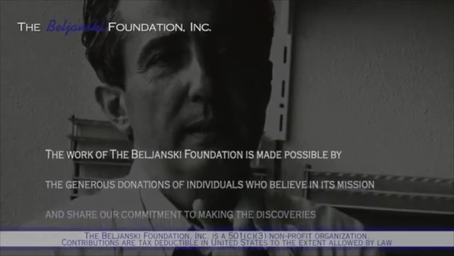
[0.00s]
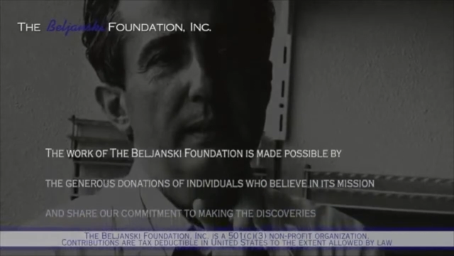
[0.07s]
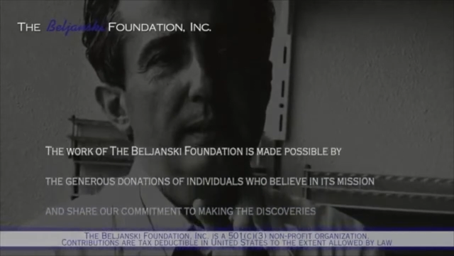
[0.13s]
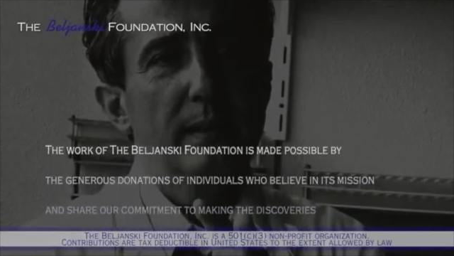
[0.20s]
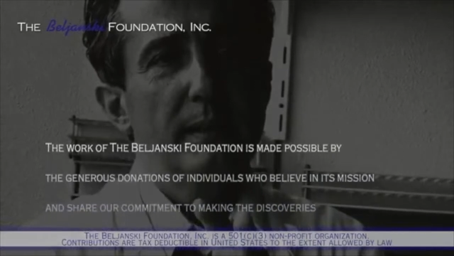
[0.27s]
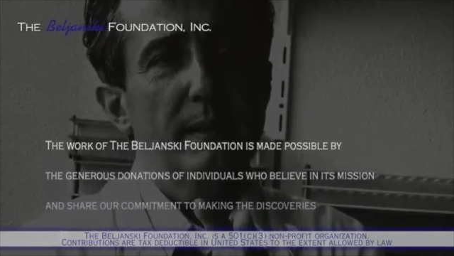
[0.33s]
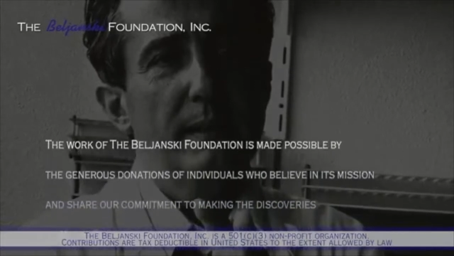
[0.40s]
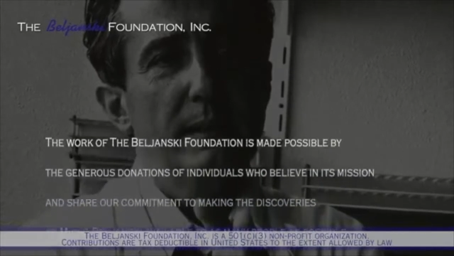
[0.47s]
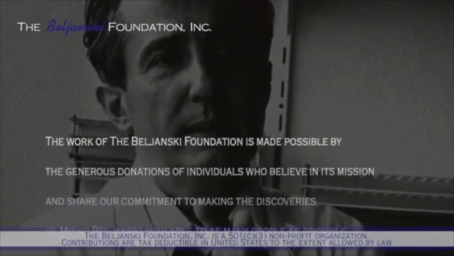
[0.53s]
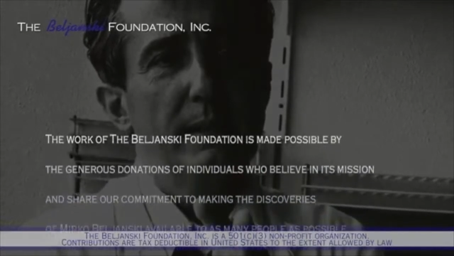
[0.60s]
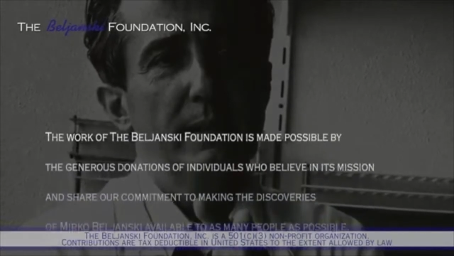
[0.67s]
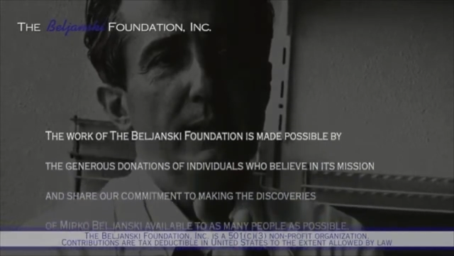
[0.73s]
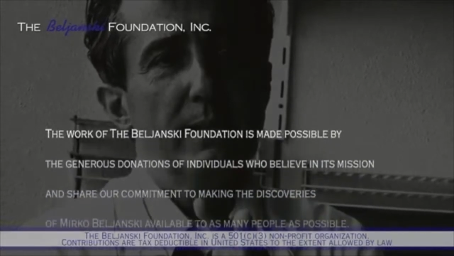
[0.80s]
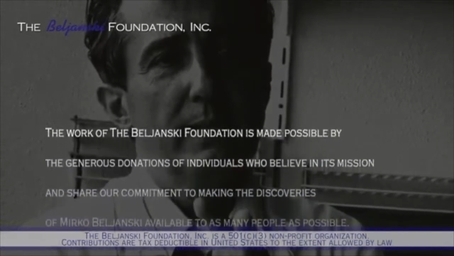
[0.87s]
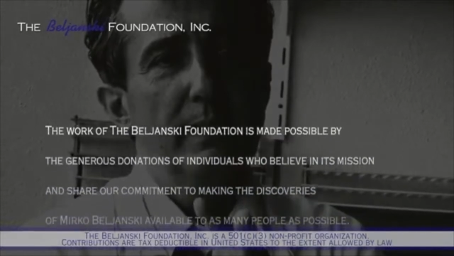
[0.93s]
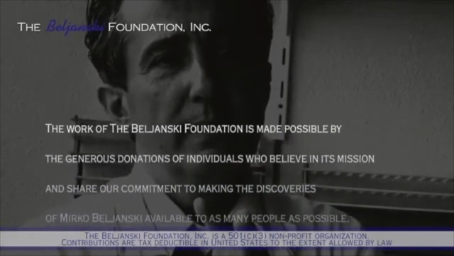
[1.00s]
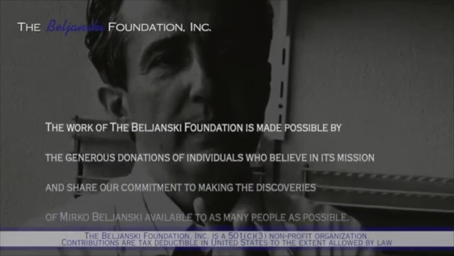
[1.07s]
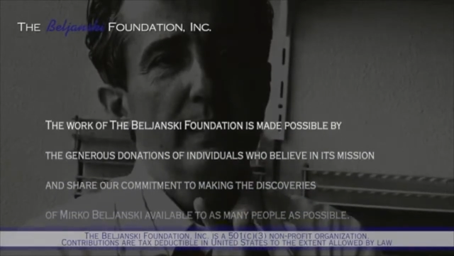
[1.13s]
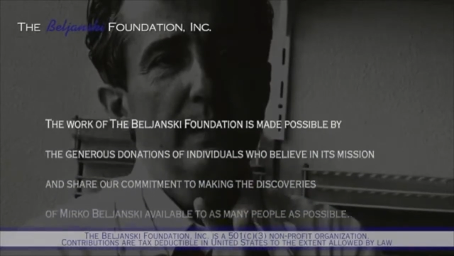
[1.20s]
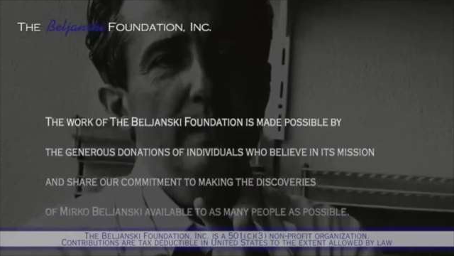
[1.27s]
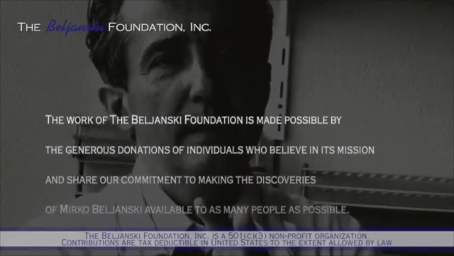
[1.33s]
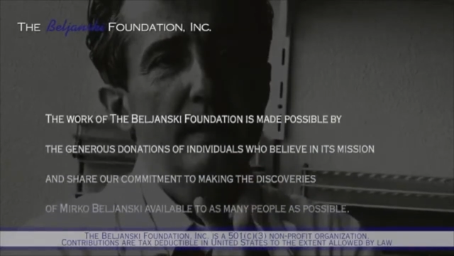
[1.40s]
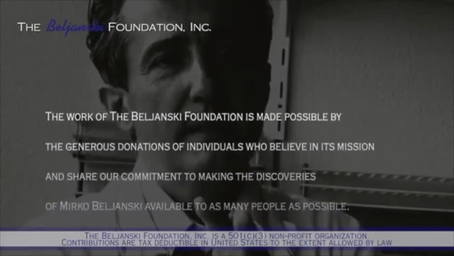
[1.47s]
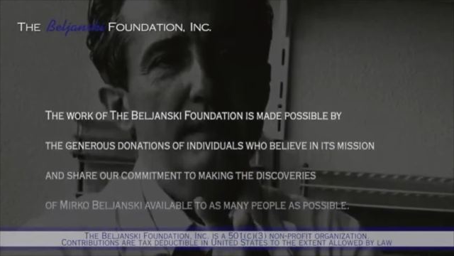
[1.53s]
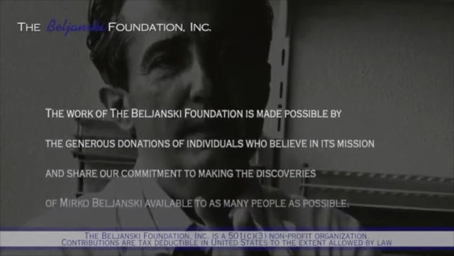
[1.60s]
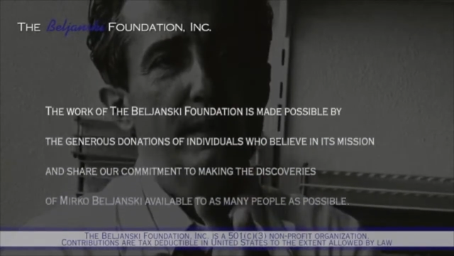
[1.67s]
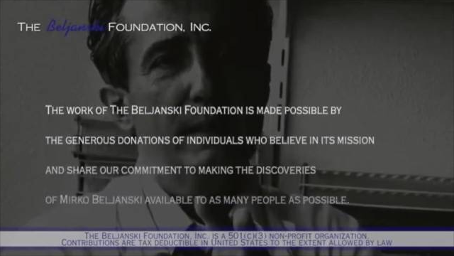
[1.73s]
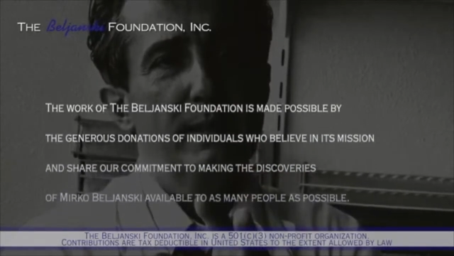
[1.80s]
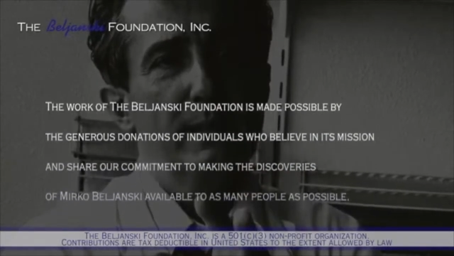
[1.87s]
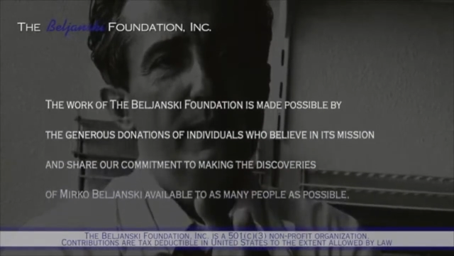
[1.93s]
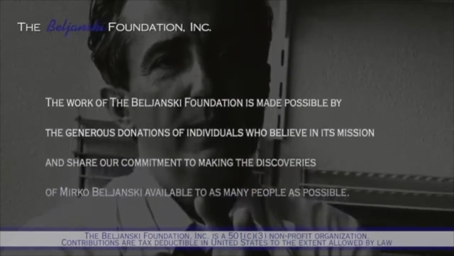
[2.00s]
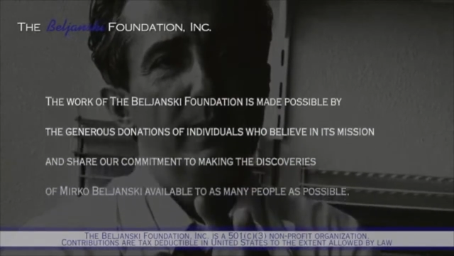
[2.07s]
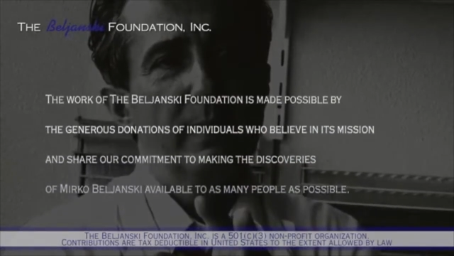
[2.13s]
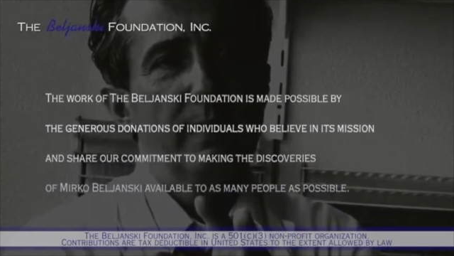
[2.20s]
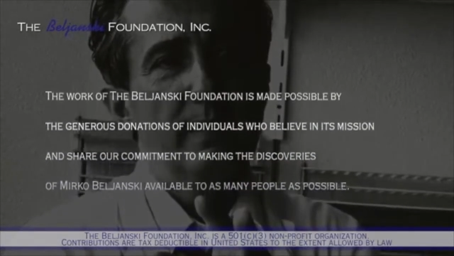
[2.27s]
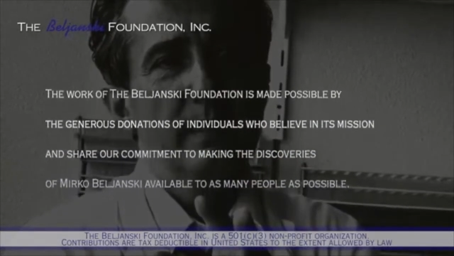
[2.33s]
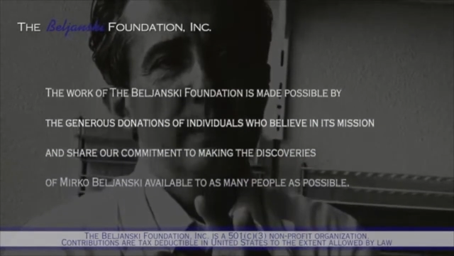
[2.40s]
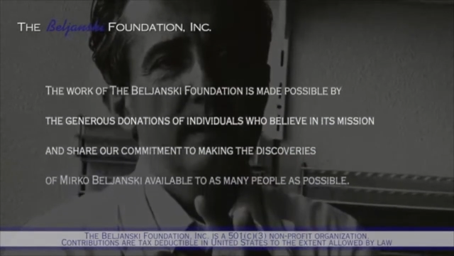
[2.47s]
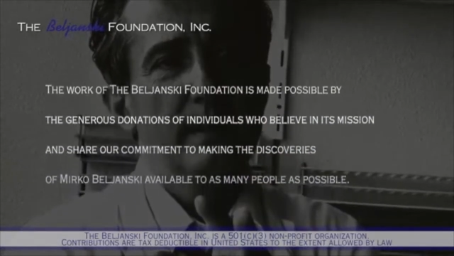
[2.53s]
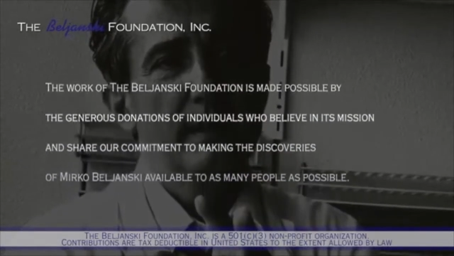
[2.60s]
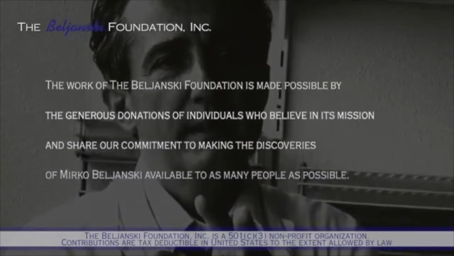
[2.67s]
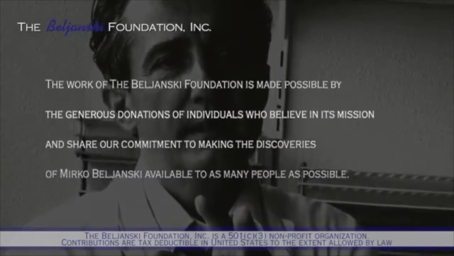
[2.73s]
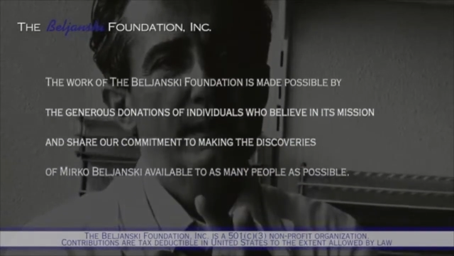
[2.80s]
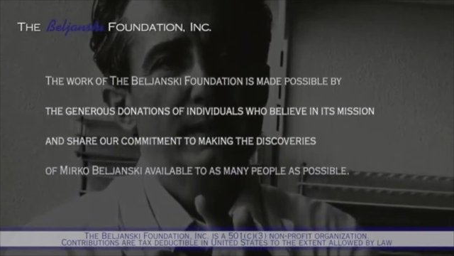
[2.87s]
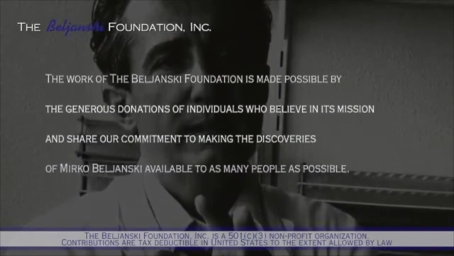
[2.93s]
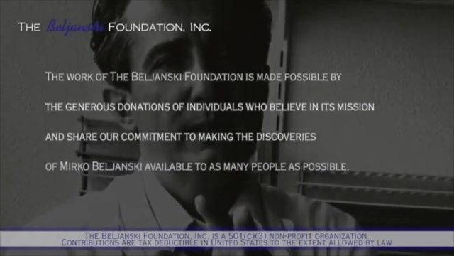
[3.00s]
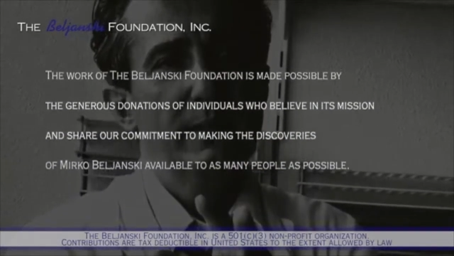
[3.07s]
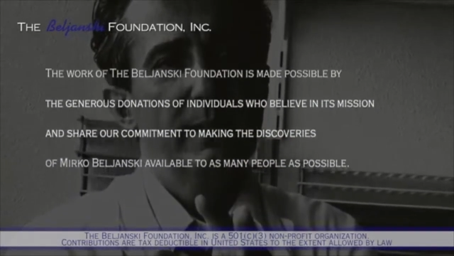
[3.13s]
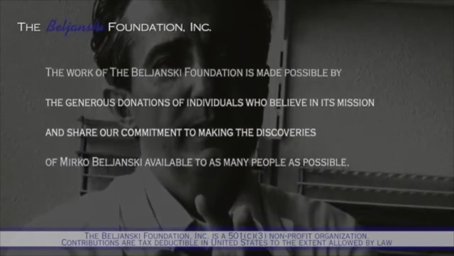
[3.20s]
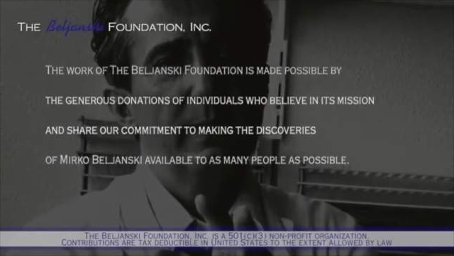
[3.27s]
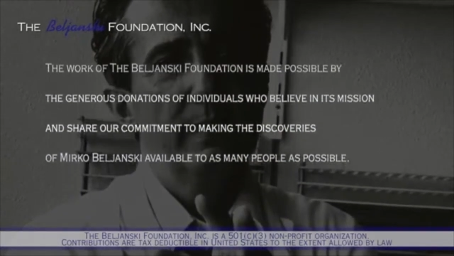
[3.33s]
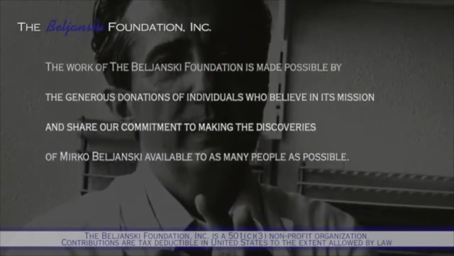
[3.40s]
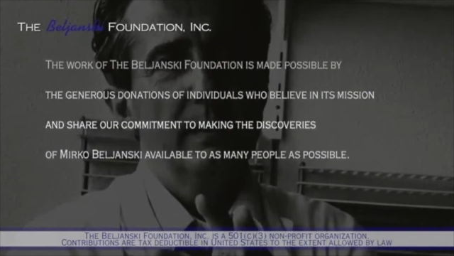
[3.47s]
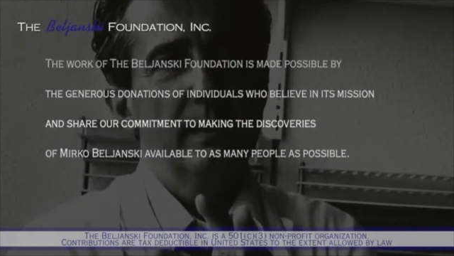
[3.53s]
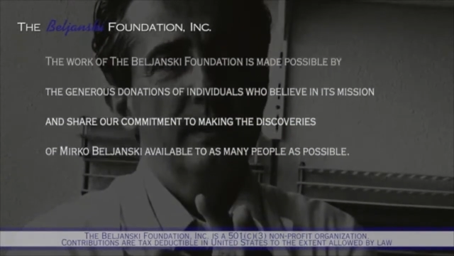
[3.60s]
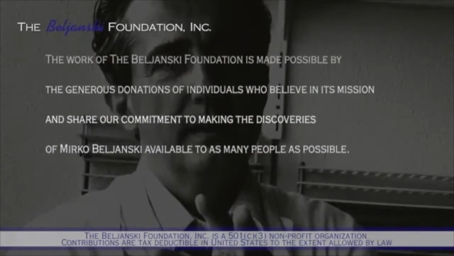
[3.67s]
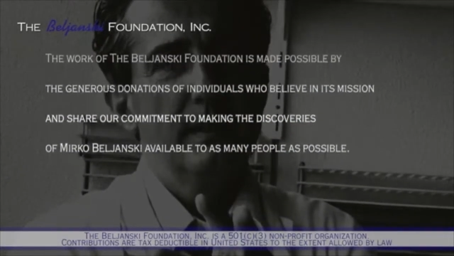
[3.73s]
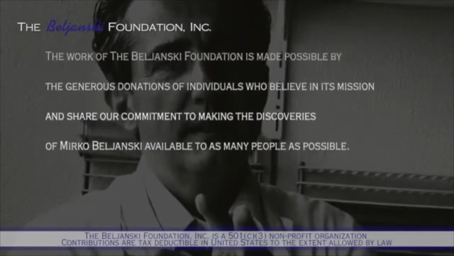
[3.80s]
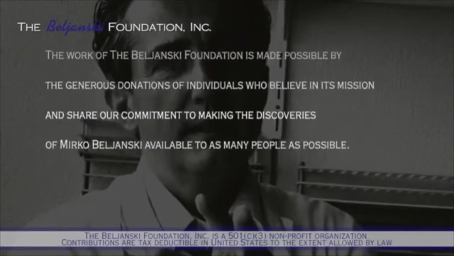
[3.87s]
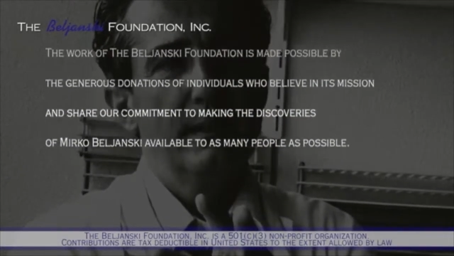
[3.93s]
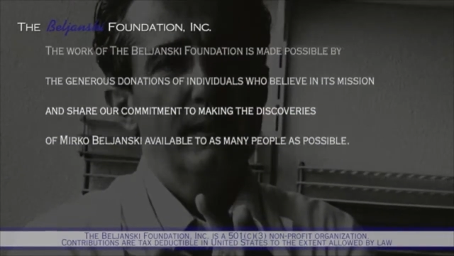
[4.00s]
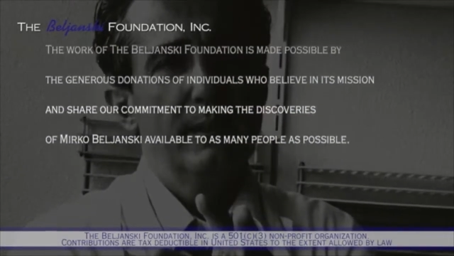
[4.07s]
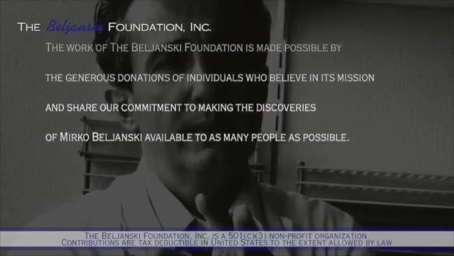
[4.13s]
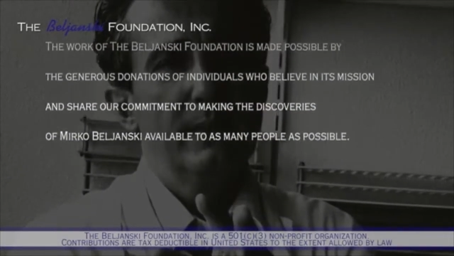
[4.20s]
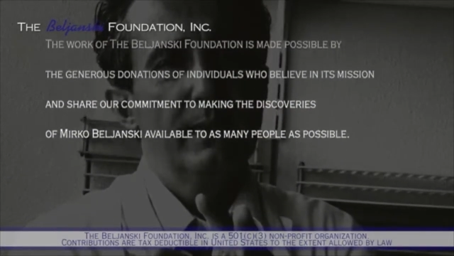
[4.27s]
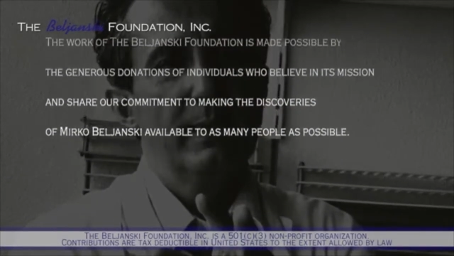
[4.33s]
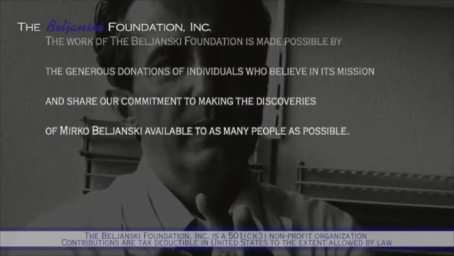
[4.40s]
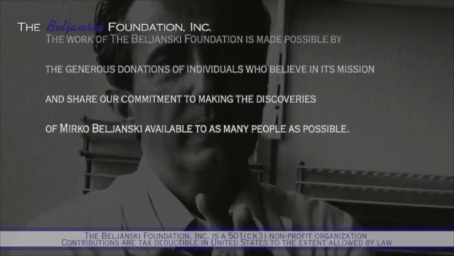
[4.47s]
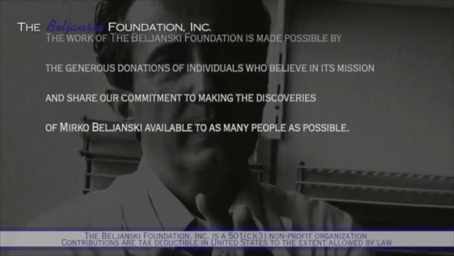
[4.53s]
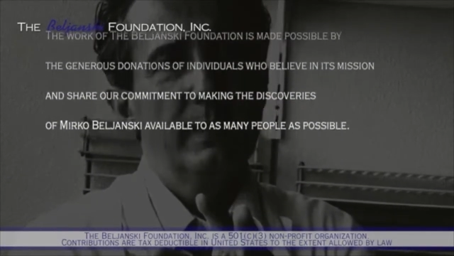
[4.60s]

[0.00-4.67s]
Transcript: (no speaker visible)